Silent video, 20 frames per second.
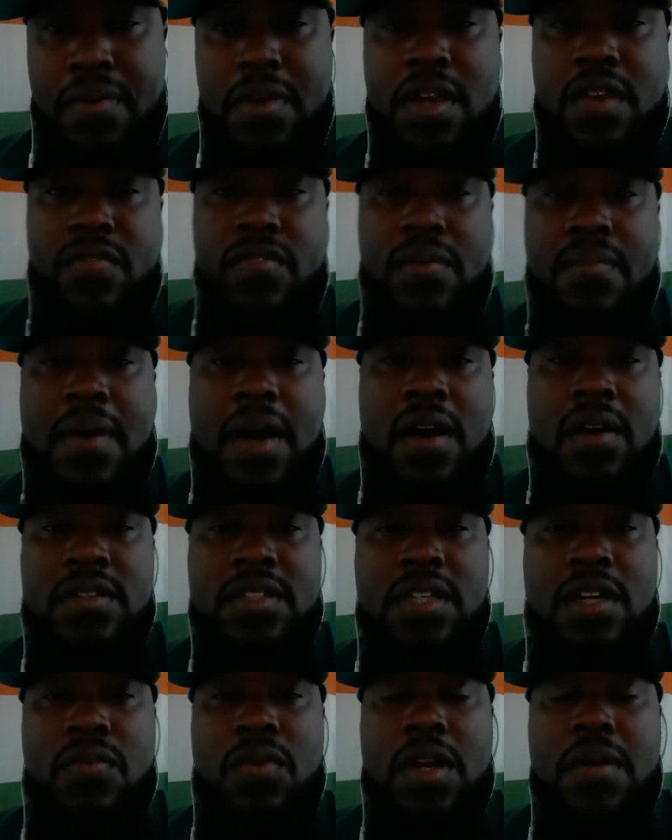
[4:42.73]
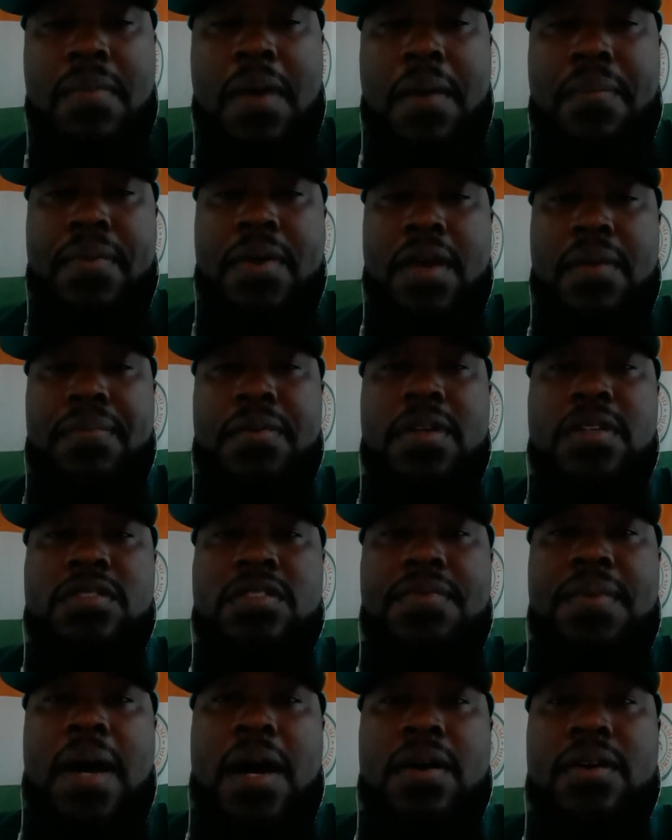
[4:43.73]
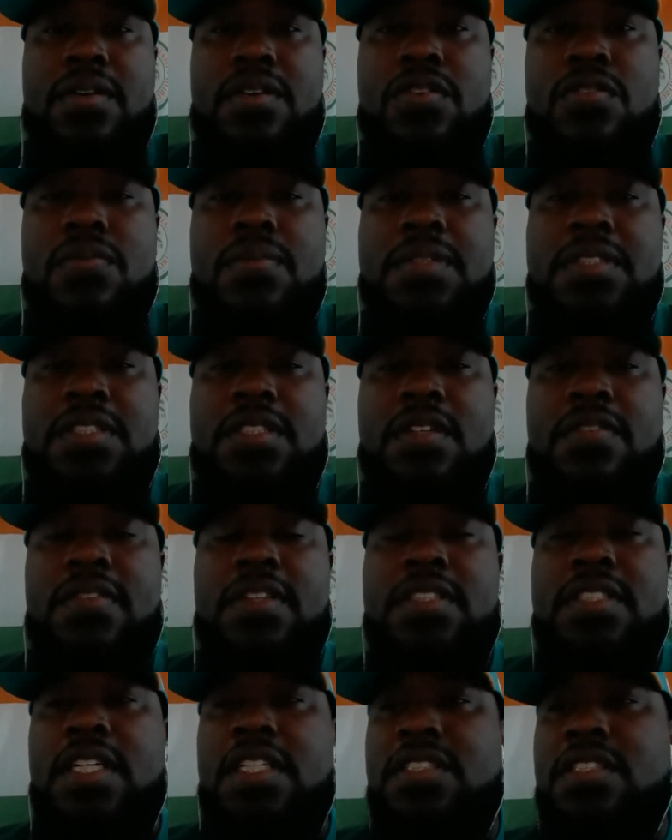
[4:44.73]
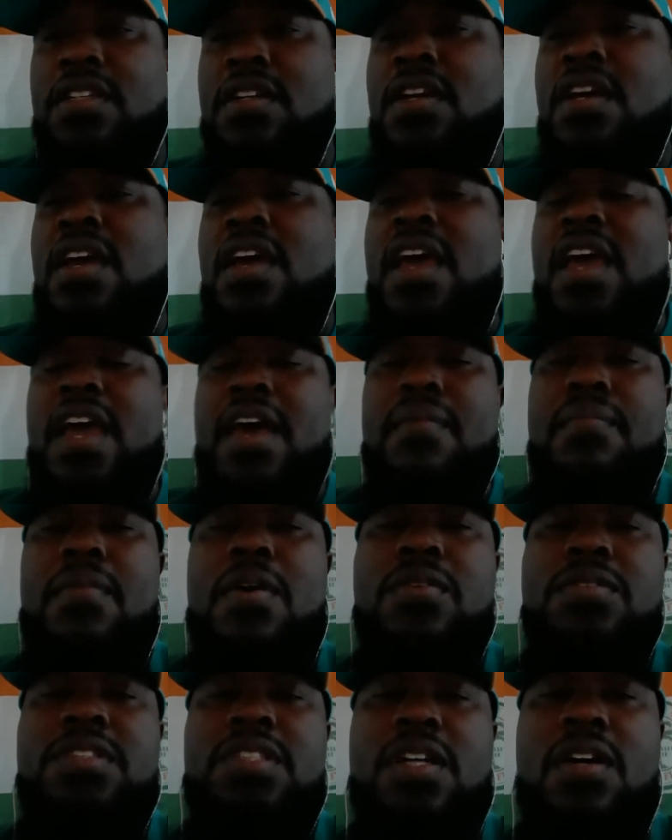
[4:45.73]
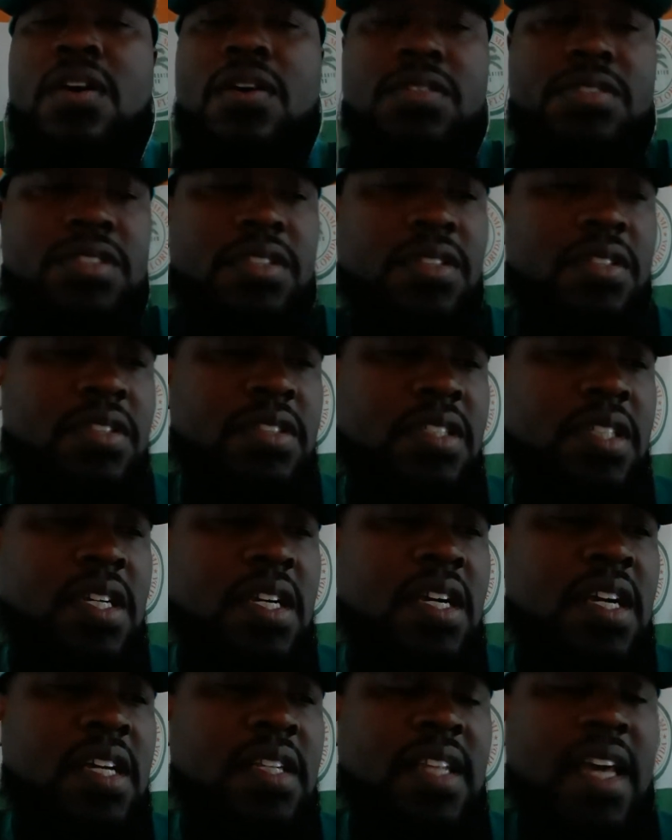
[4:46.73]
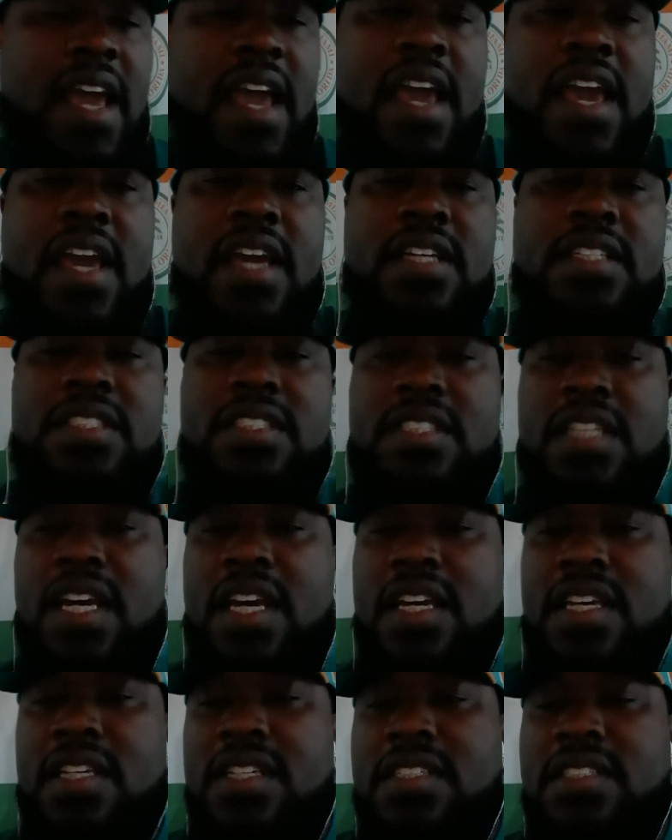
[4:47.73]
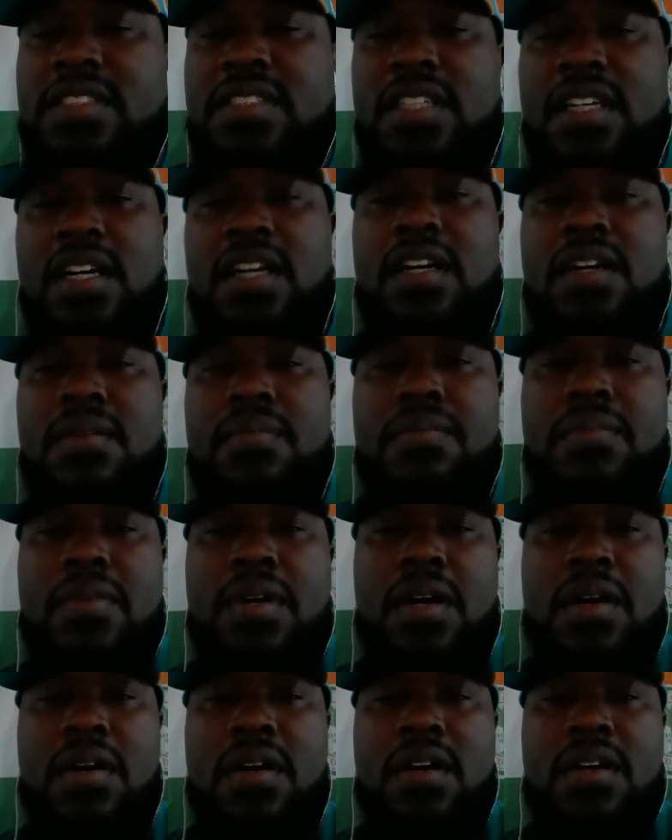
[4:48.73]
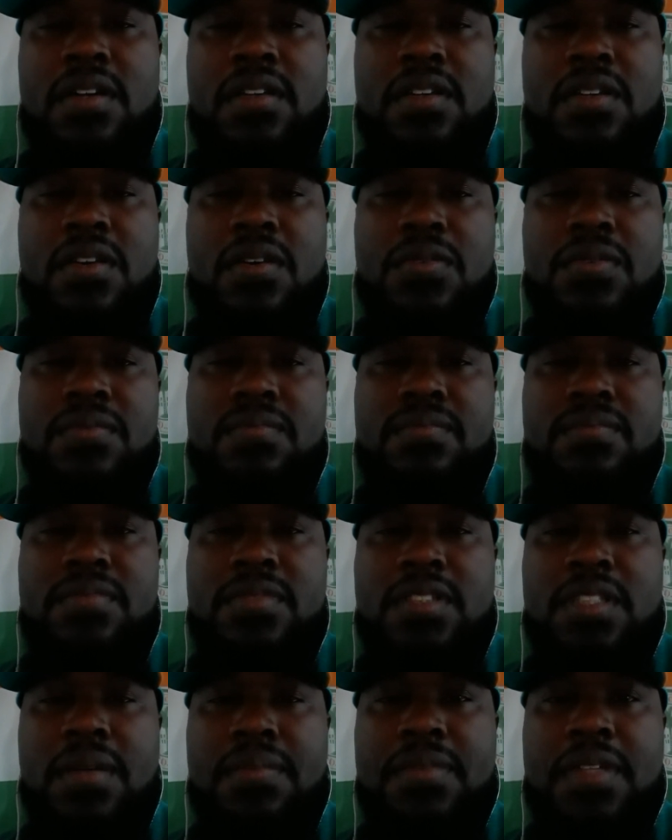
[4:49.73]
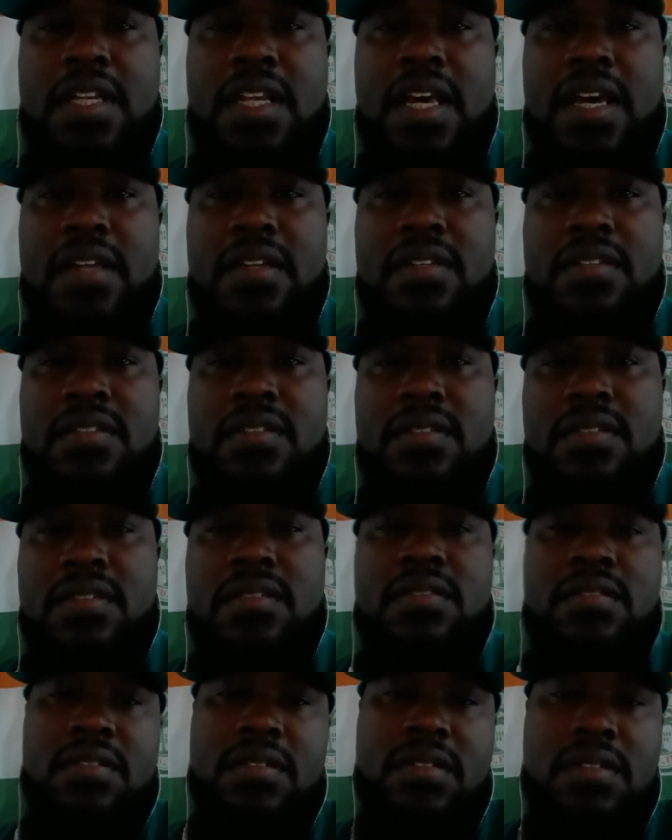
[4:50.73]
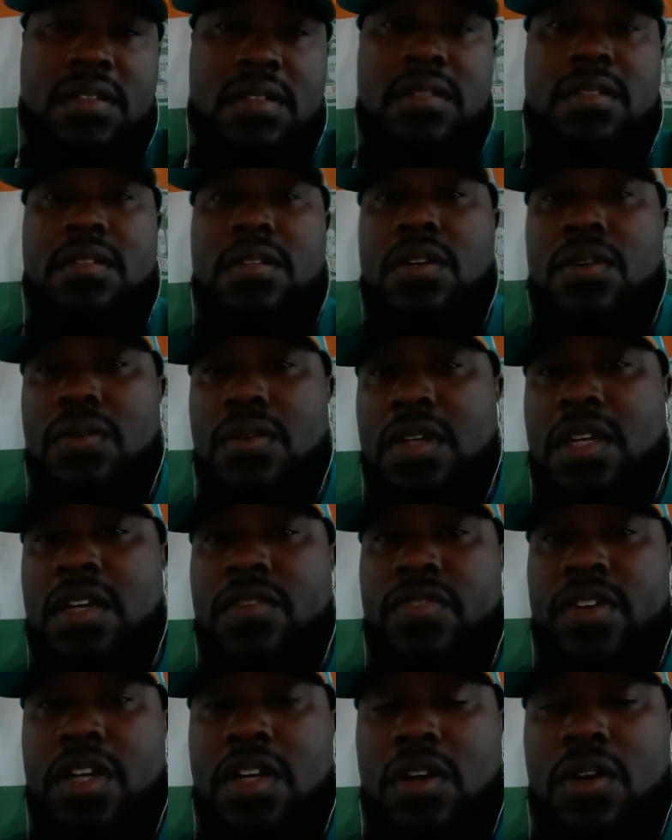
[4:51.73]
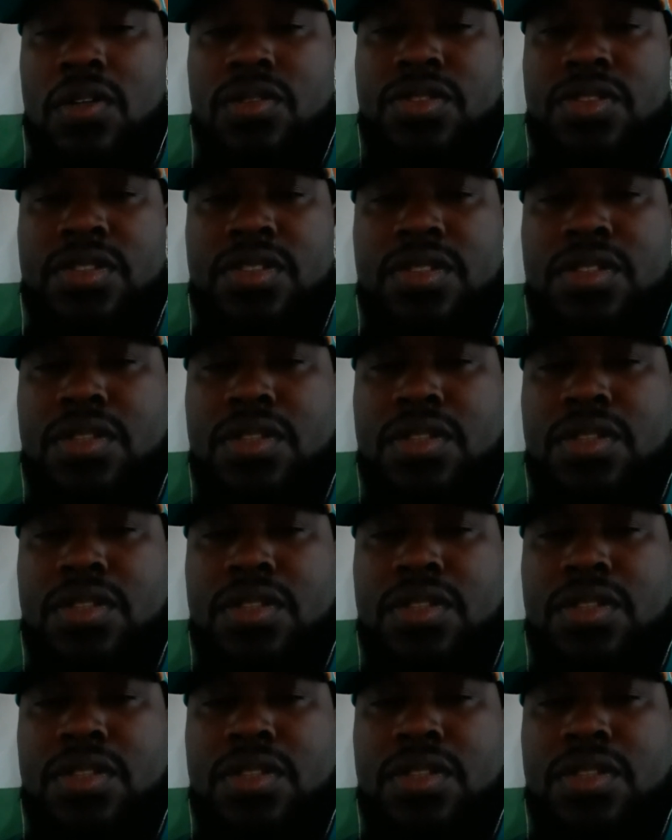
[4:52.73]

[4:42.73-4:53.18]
peeve about one of my pet peeves about human civilization. In most cultures, the handshake is, something that, you know, given cultures